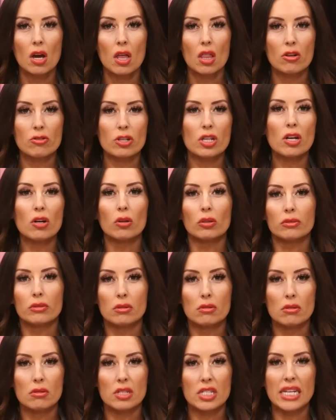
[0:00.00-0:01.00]
there's a little
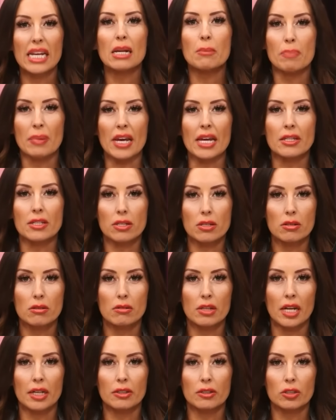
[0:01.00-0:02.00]
tidbit
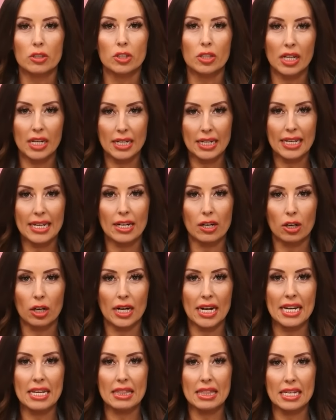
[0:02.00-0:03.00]
that you didn't hear
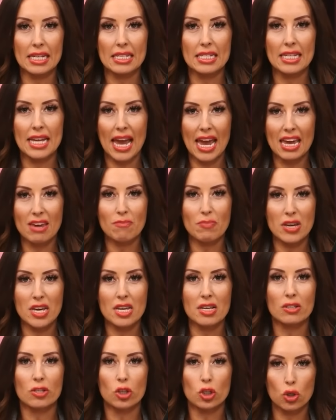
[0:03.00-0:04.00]
in this AP
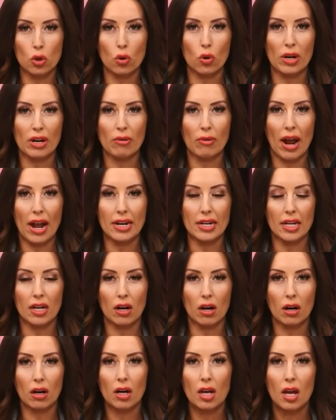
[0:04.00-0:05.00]
story right
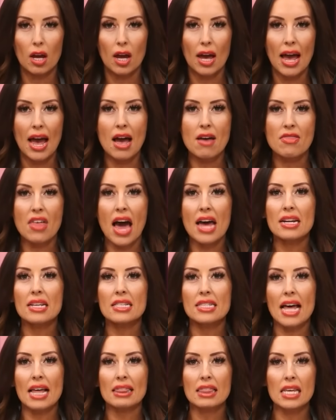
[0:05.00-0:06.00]
here, and that
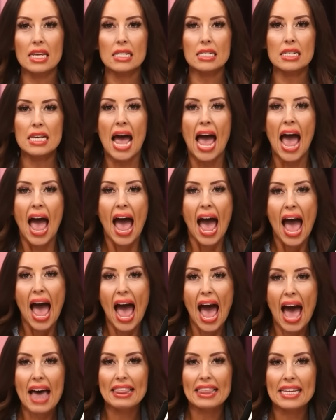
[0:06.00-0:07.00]
is that this
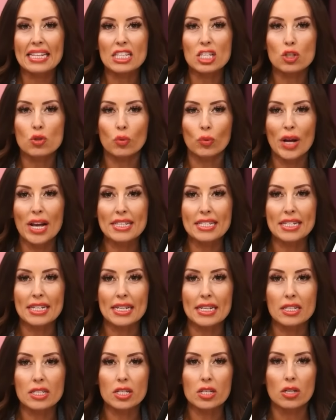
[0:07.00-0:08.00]
Athens
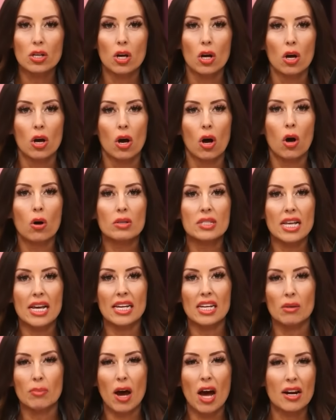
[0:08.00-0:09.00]
resident,
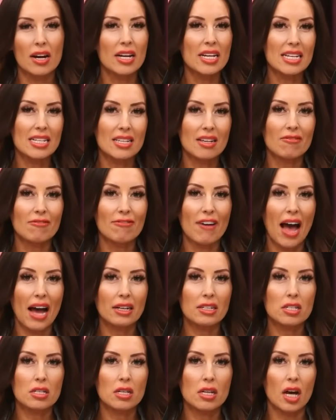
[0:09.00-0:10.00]
Jose Ibarra, is in
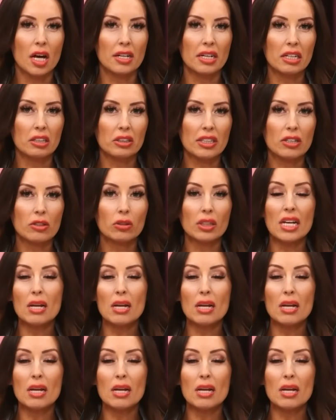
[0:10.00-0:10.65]
fact an illegal